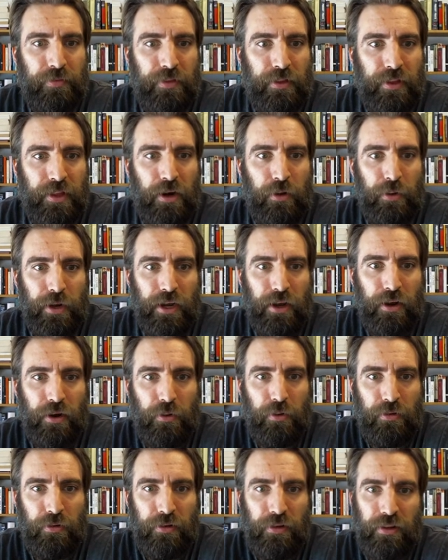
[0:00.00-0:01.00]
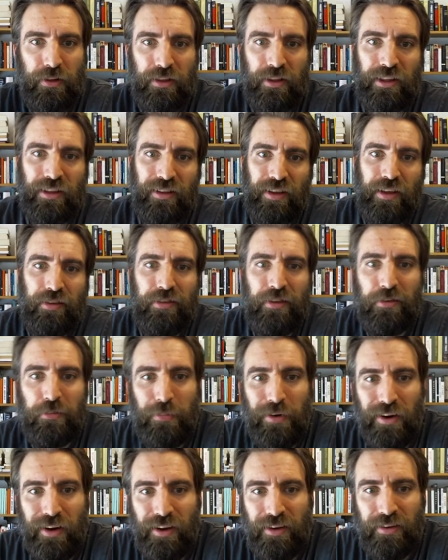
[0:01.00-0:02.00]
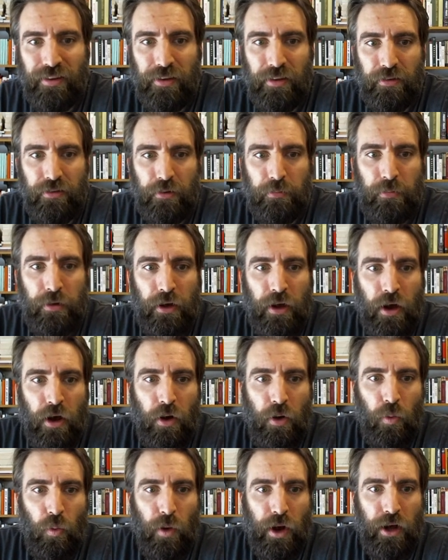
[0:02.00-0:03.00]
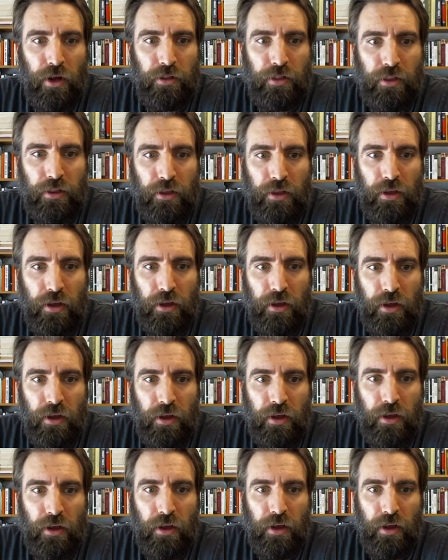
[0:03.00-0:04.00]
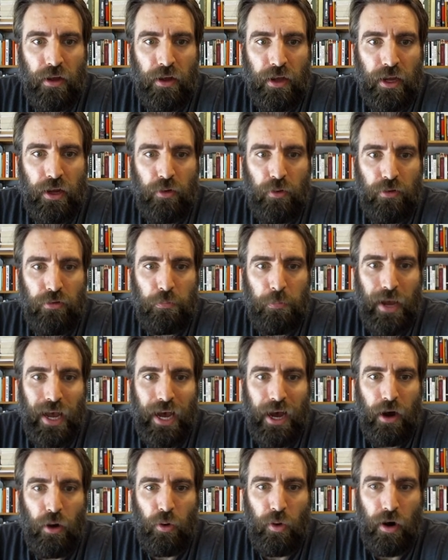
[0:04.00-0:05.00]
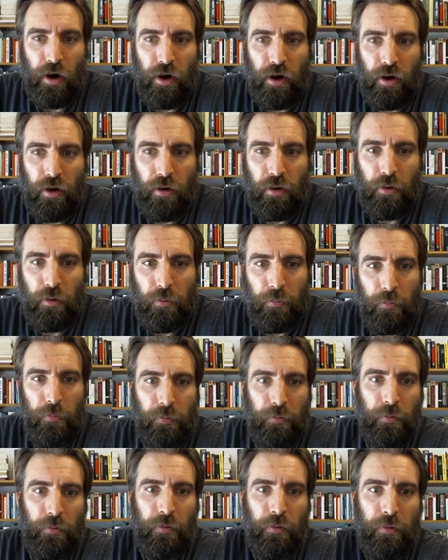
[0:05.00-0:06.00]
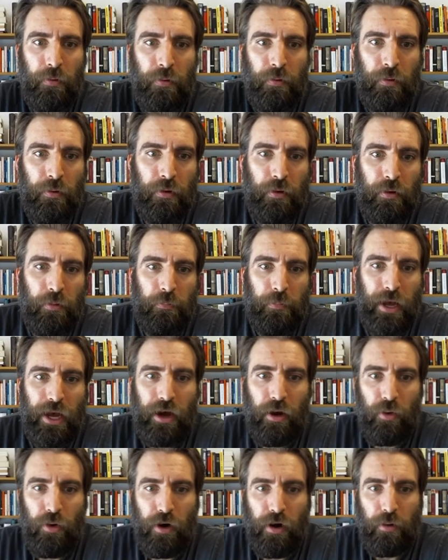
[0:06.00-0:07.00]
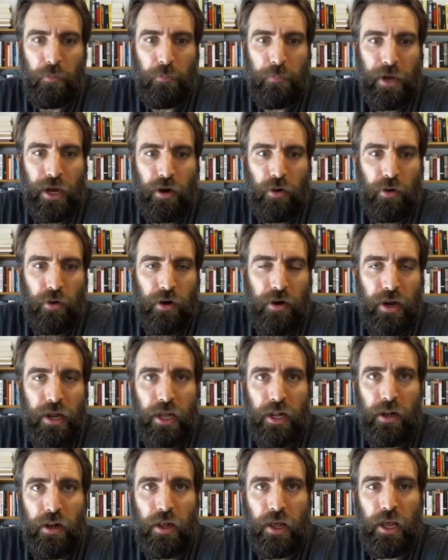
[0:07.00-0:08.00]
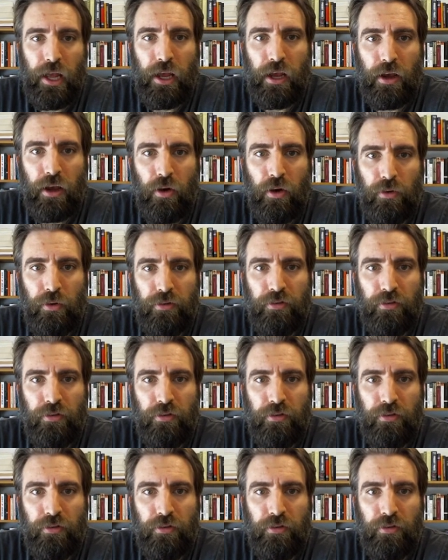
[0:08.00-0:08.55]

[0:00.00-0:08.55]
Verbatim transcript: there we go. This is mercantilism. Wealth equals power. Power. Power and, and gold and